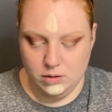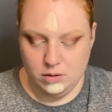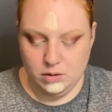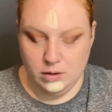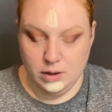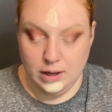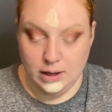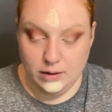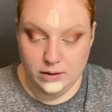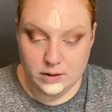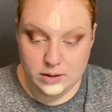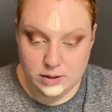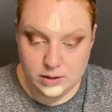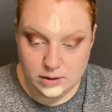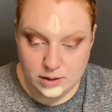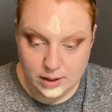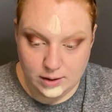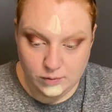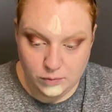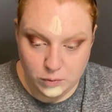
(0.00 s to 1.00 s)
Yeah, this
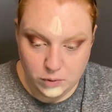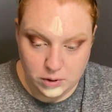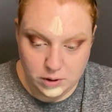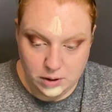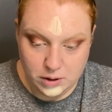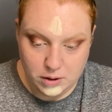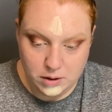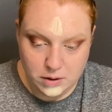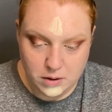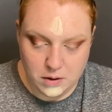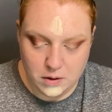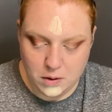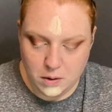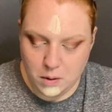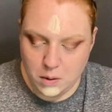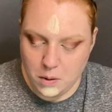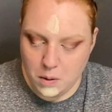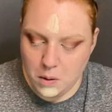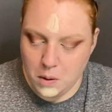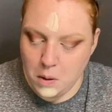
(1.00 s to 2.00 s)
is F1.
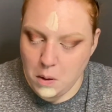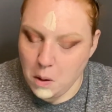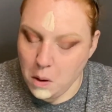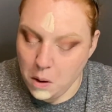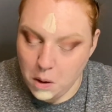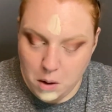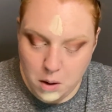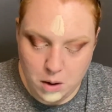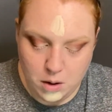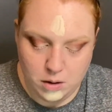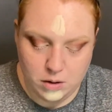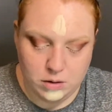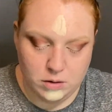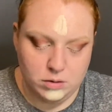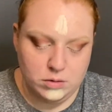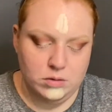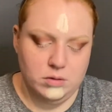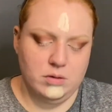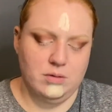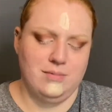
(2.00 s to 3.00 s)

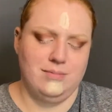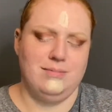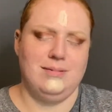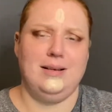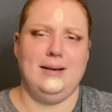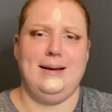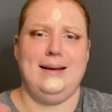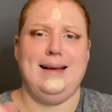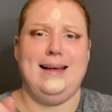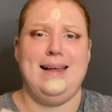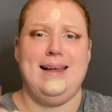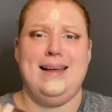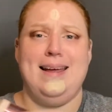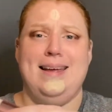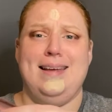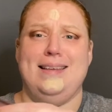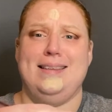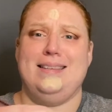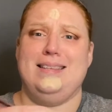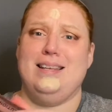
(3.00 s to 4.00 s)
Oh,
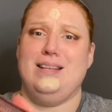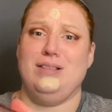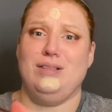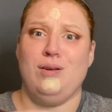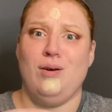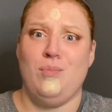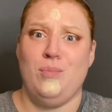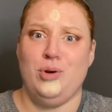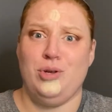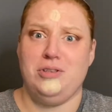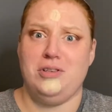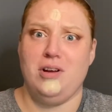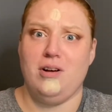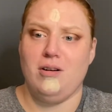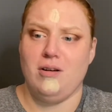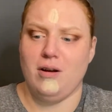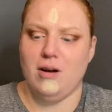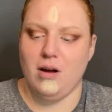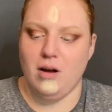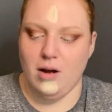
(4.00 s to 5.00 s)
guys, it's almost
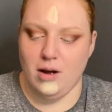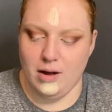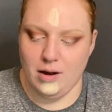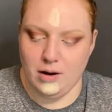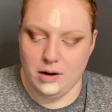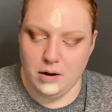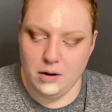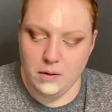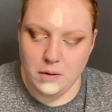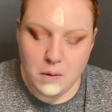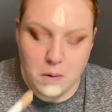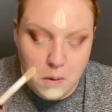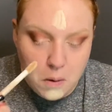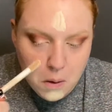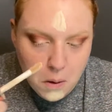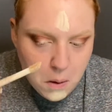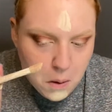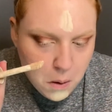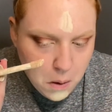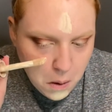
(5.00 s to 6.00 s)
all gone.
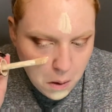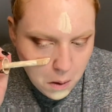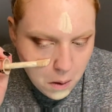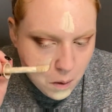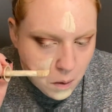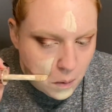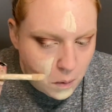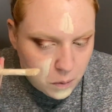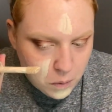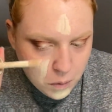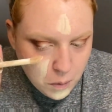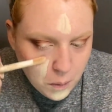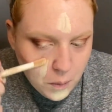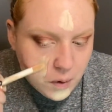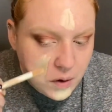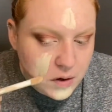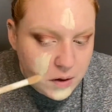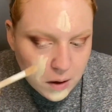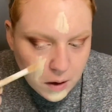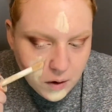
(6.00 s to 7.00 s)
So
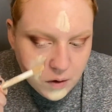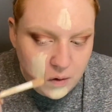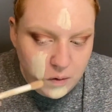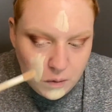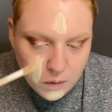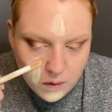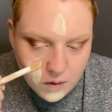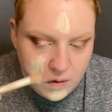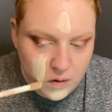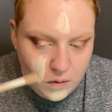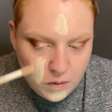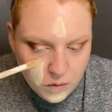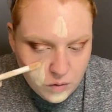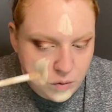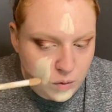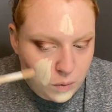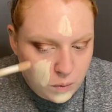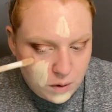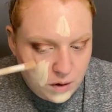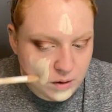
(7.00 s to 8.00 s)
I take this
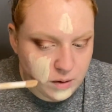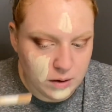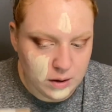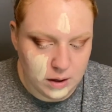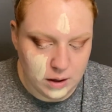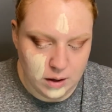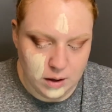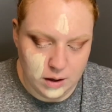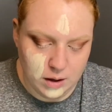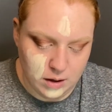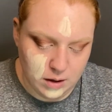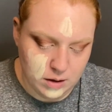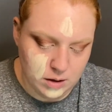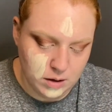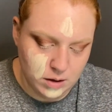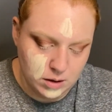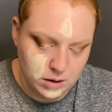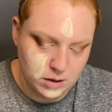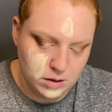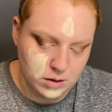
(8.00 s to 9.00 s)
toward the
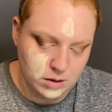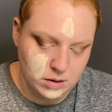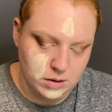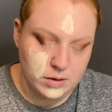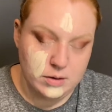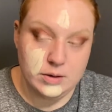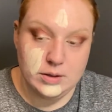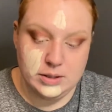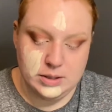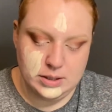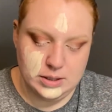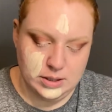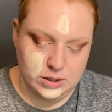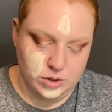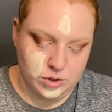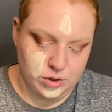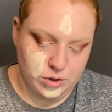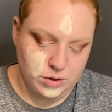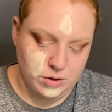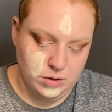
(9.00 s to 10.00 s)

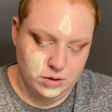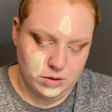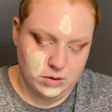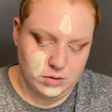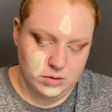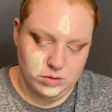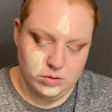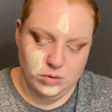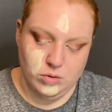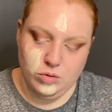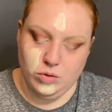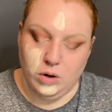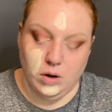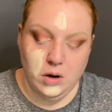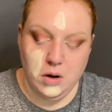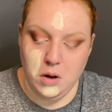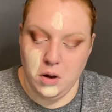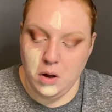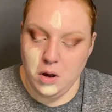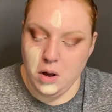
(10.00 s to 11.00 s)
center. Oh,
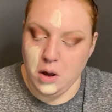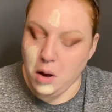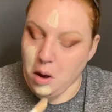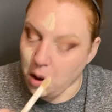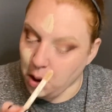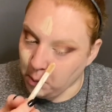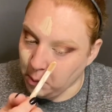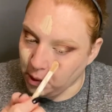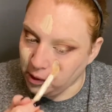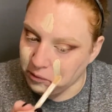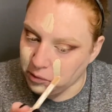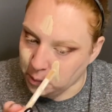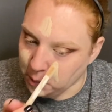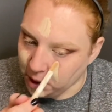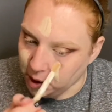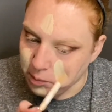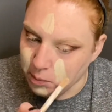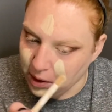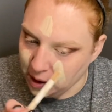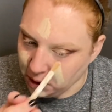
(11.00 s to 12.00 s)
I'm gonna have to buy
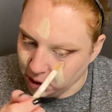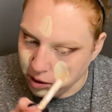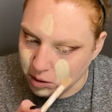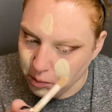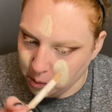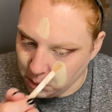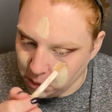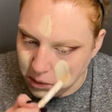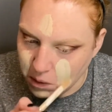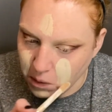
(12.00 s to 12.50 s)
a backup